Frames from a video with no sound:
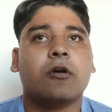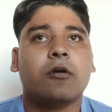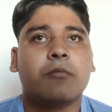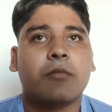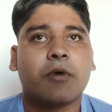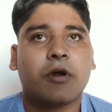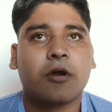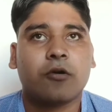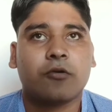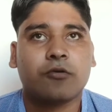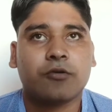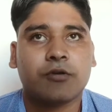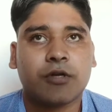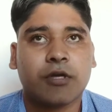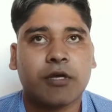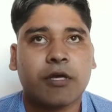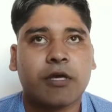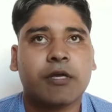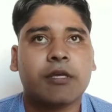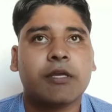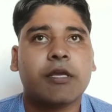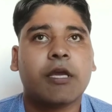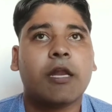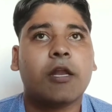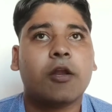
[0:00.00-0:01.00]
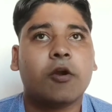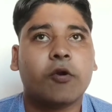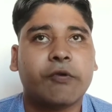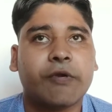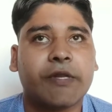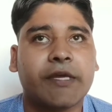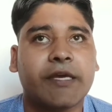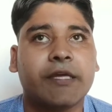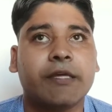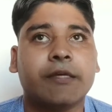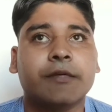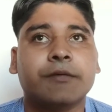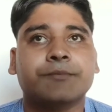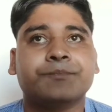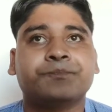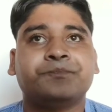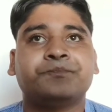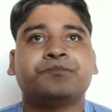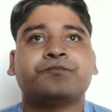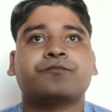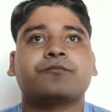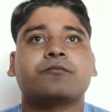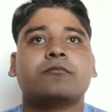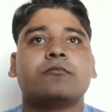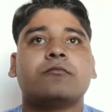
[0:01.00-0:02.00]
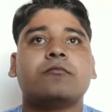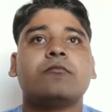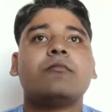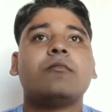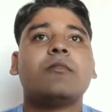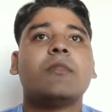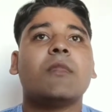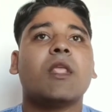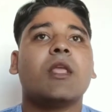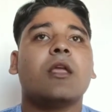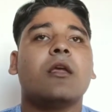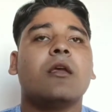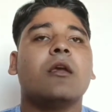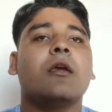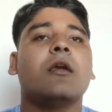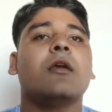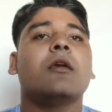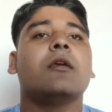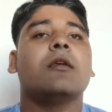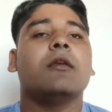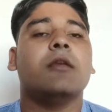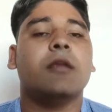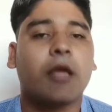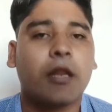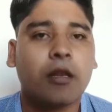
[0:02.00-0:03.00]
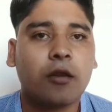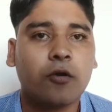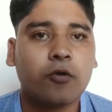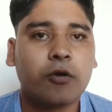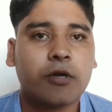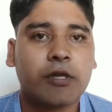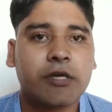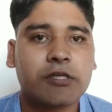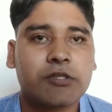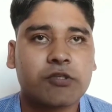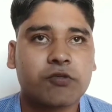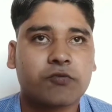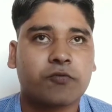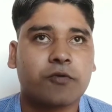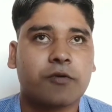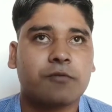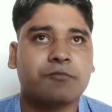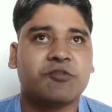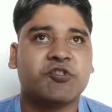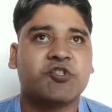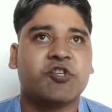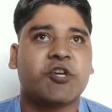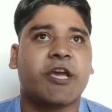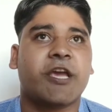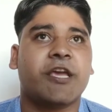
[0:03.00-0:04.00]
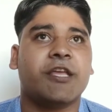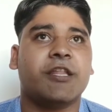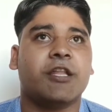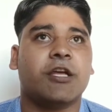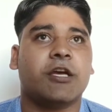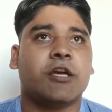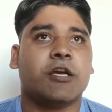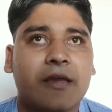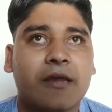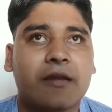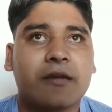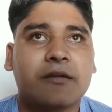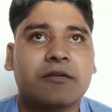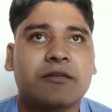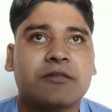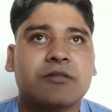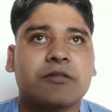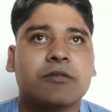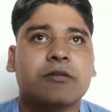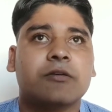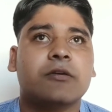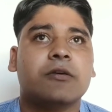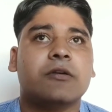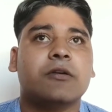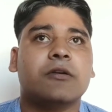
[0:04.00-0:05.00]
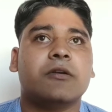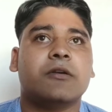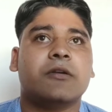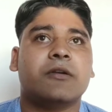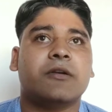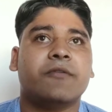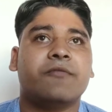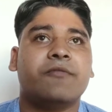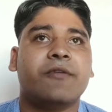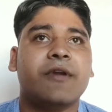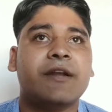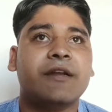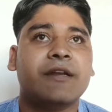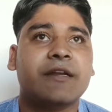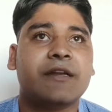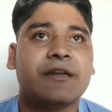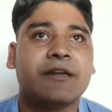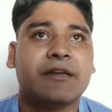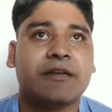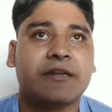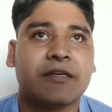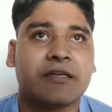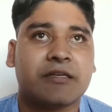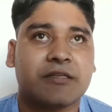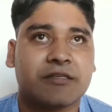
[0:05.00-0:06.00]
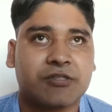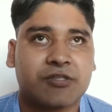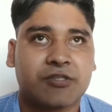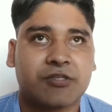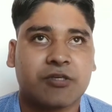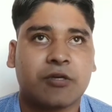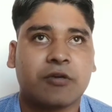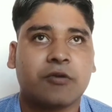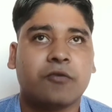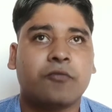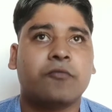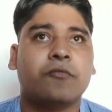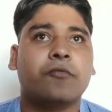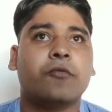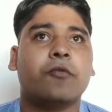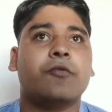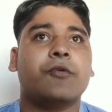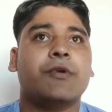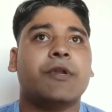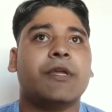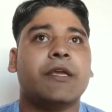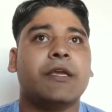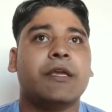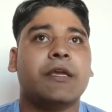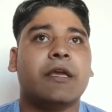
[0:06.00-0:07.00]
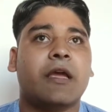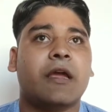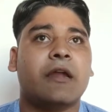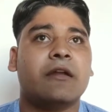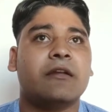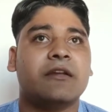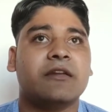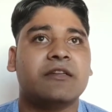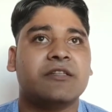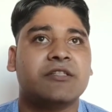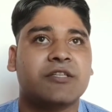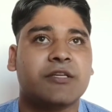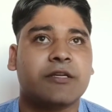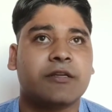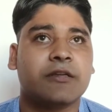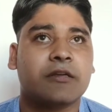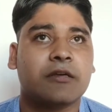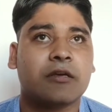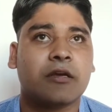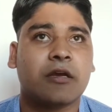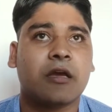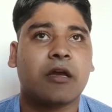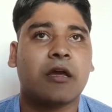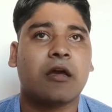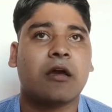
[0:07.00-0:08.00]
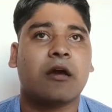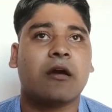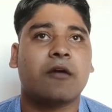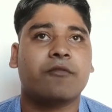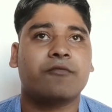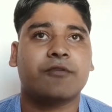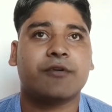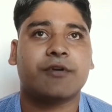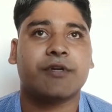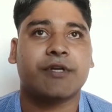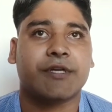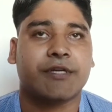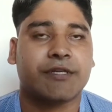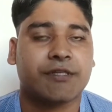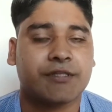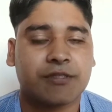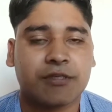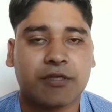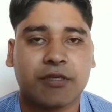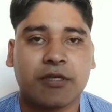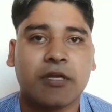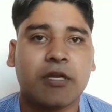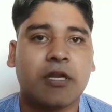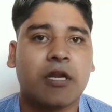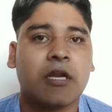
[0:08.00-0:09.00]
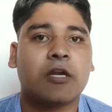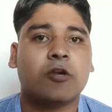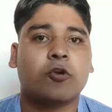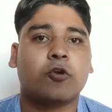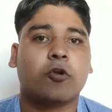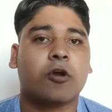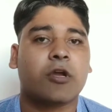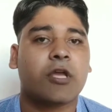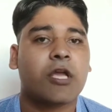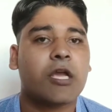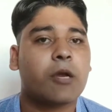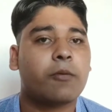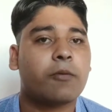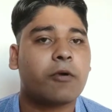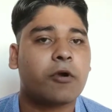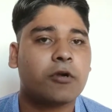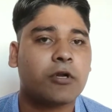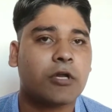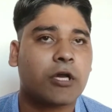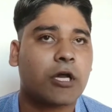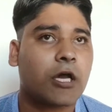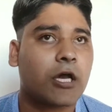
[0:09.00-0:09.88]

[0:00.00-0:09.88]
about yellow tea. Yellow tea is from China. It's different in taste, fruity and distinct aftertaste. Talking about the